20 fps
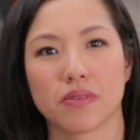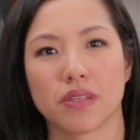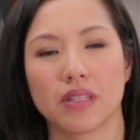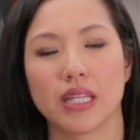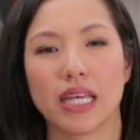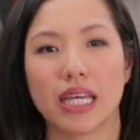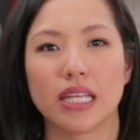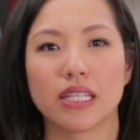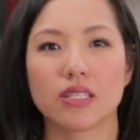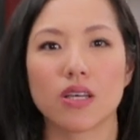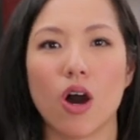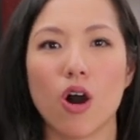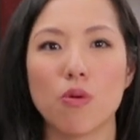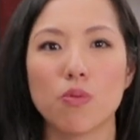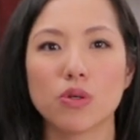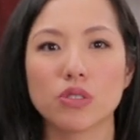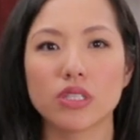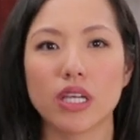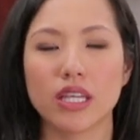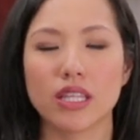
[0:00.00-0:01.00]
Like it's
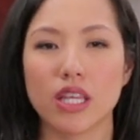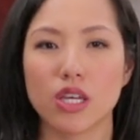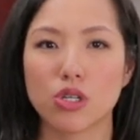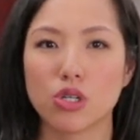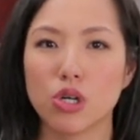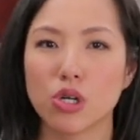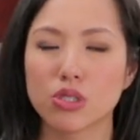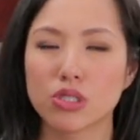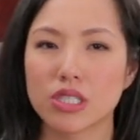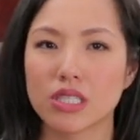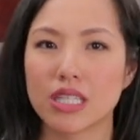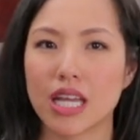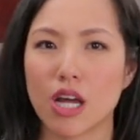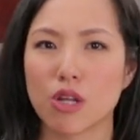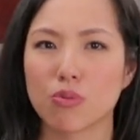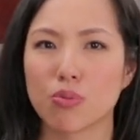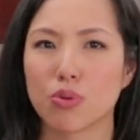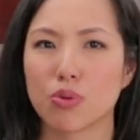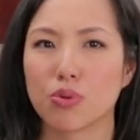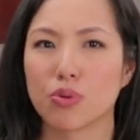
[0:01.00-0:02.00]
almost like they cooked
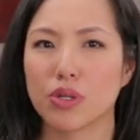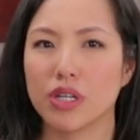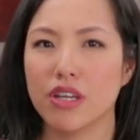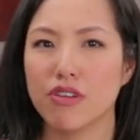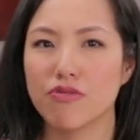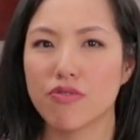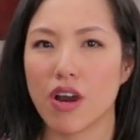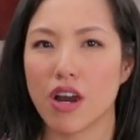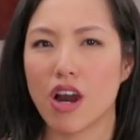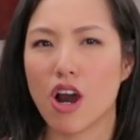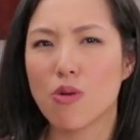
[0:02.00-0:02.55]
down pretty far,